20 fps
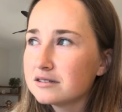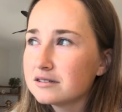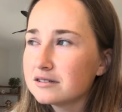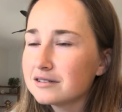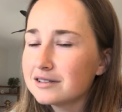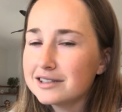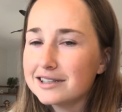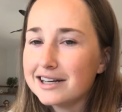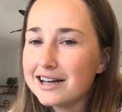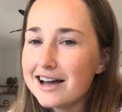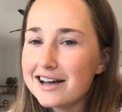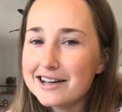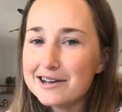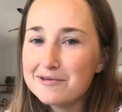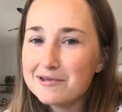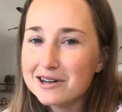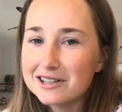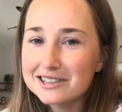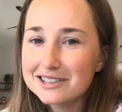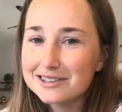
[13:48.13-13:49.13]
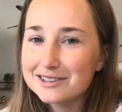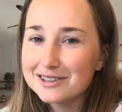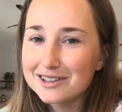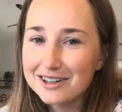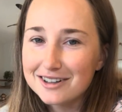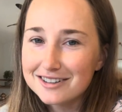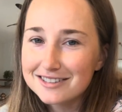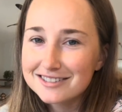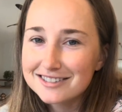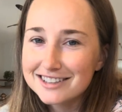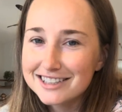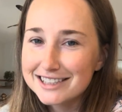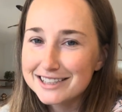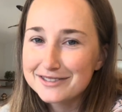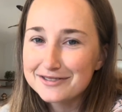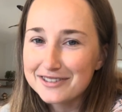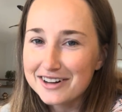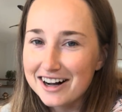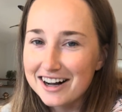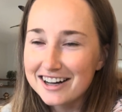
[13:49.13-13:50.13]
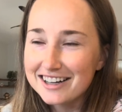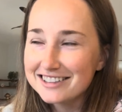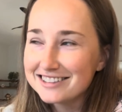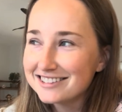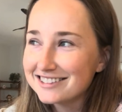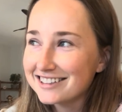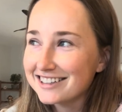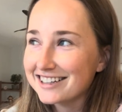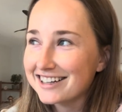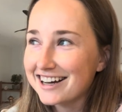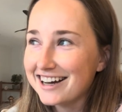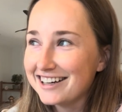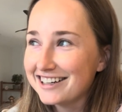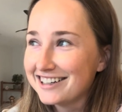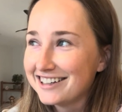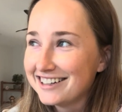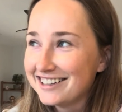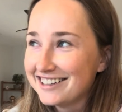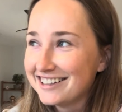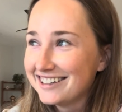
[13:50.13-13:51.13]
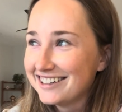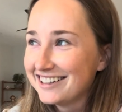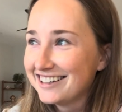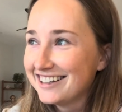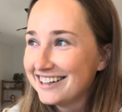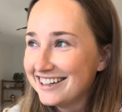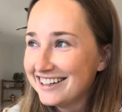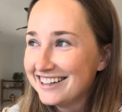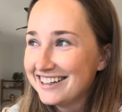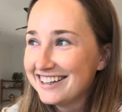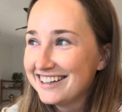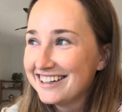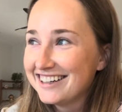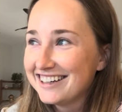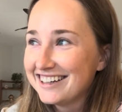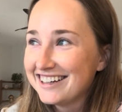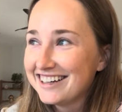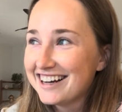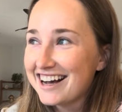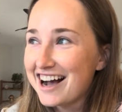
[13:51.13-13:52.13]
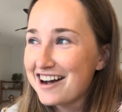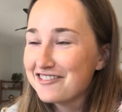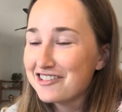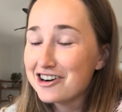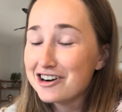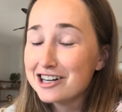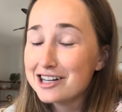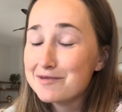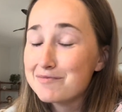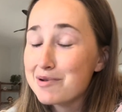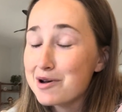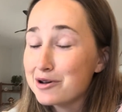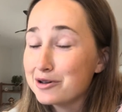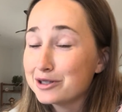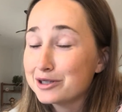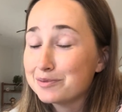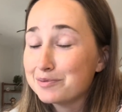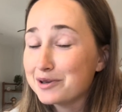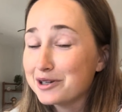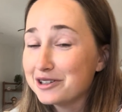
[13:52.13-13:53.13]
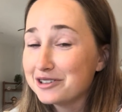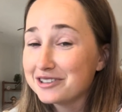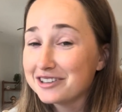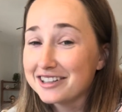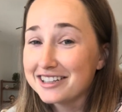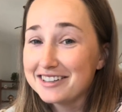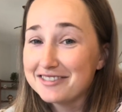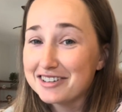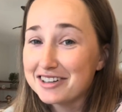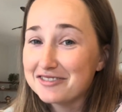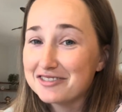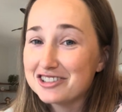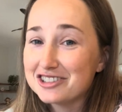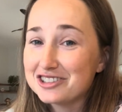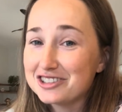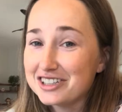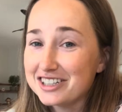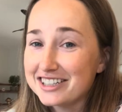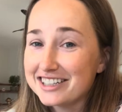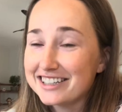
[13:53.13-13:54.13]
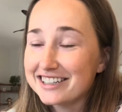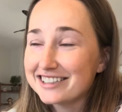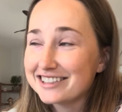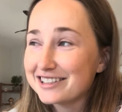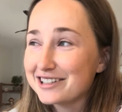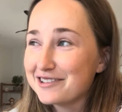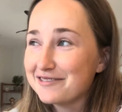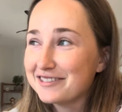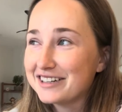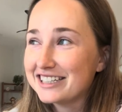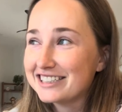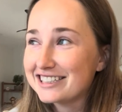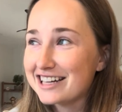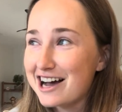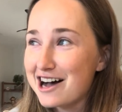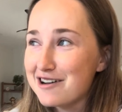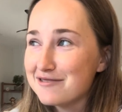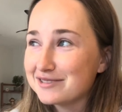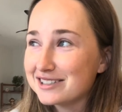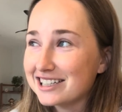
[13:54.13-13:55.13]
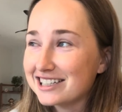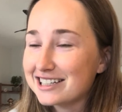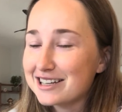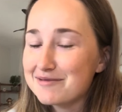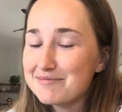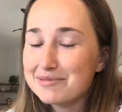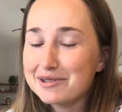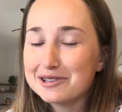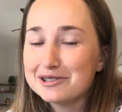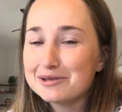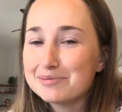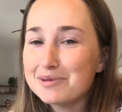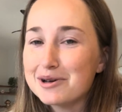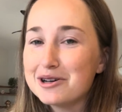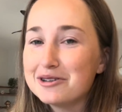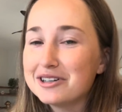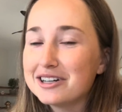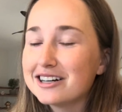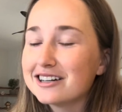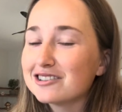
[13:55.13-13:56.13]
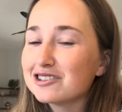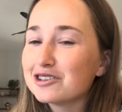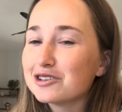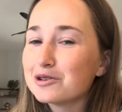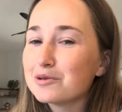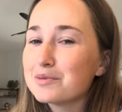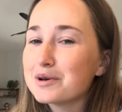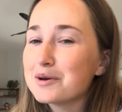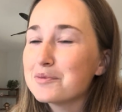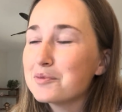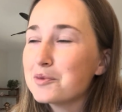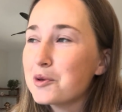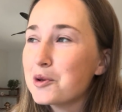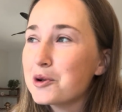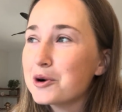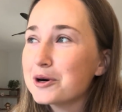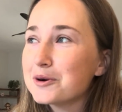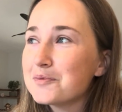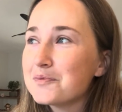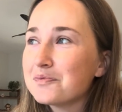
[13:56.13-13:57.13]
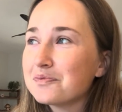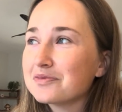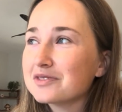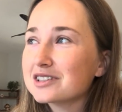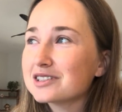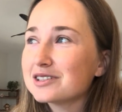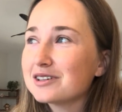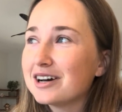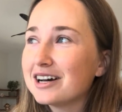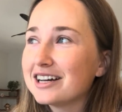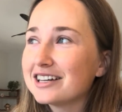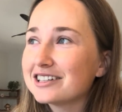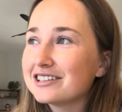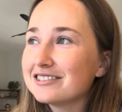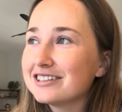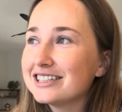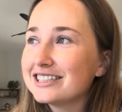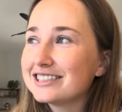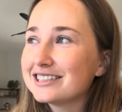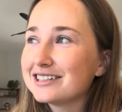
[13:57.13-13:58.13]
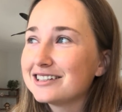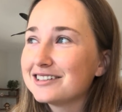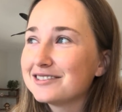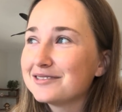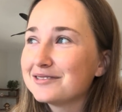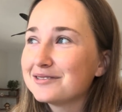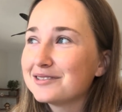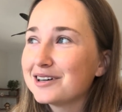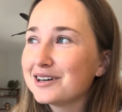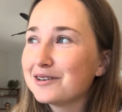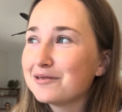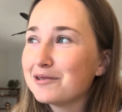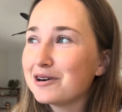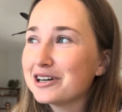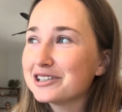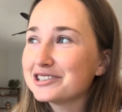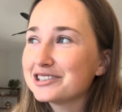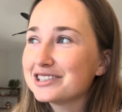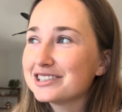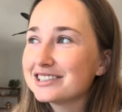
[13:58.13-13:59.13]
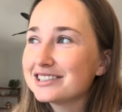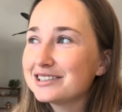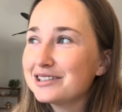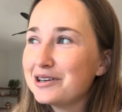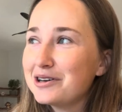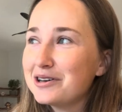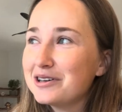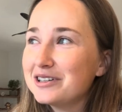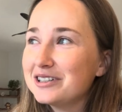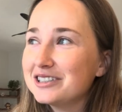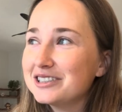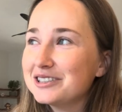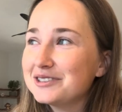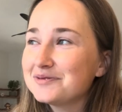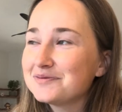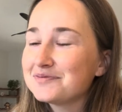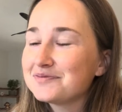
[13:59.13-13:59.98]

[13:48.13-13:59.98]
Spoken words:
I was like, I can watch your dog. It's fine. Like I've already postponed leaving Virginia so many times. I can postpone it a little bit more. So I agreed to watch his dog.